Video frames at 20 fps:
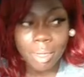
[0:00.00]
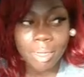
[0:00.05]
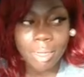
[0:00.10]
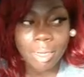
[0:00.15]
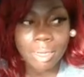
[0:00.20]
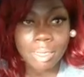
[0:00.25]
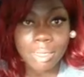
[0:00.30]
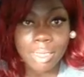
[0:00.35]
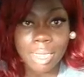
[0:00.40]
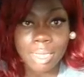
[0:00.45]

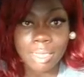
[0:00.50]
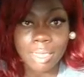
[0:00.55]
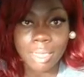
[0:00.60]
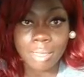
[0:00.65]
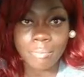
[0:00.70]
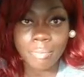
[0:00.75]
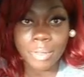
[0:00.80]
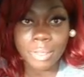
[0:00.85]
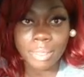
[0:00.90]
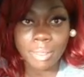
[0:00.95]
that it's as
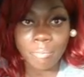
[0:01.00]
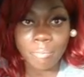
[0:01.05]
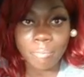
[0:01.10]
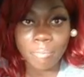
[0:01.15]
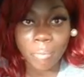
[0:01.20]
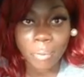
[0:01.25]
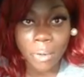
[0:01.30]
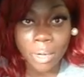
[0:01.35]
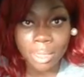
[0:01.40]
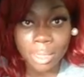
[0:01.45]
if he's
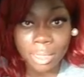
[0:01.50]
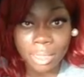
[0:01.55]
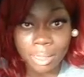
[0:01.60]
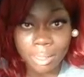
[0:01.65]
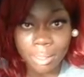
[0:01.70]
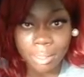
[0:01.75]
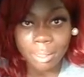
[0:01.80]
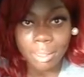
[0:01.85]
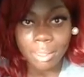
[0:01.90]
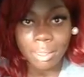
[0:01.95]

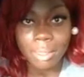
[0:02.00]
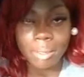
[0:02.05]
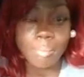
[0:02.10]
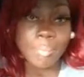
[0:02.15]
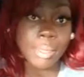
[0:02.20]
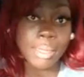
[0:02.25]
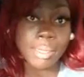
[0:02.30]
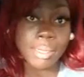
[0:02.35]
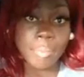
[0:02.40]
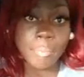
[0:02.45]
avoiding
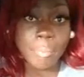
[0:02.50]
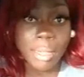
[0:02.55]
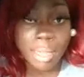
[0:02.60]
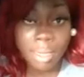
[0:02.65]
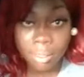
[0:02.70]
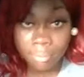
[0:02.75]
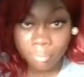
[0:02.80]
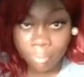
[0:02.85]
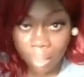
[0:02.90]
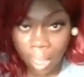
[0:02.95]
being the
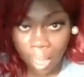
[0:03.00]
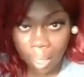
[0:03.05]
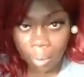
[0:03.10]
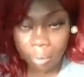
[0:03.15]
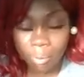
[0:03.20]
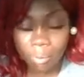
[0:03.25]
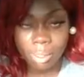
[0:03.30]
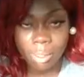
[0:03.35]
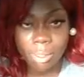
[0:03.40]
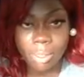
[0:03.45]
man of the
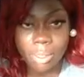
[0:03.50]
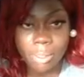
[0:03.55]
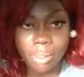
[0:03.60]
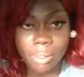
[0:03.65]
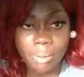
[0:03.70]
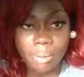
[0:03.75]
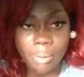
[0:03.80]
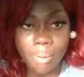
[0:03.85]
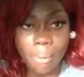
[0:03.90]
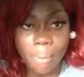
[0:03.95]
house.
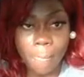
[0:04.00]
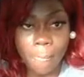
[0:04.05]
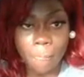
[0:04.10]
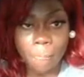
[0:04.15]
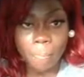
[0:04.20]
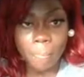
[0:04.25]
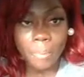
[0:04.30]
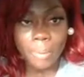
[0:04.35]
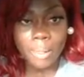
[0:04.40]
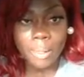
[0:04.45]

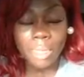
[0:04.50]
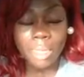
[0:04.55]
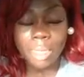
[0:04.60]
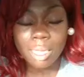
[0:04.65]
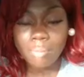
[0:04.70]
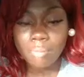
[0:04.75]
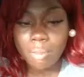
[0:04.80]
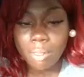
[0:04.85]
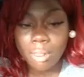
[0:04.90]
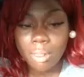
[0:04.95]

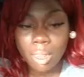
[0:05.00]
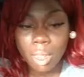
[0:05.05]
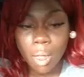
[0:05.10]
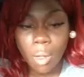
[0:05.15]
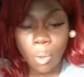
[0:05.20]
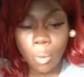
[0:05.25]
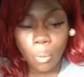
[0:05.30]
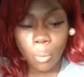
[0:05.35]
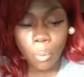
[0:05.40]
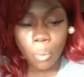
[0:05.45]
Even
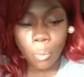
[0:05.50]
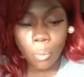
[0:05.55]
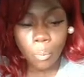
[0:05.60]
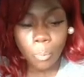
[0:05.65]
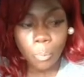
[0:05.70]
though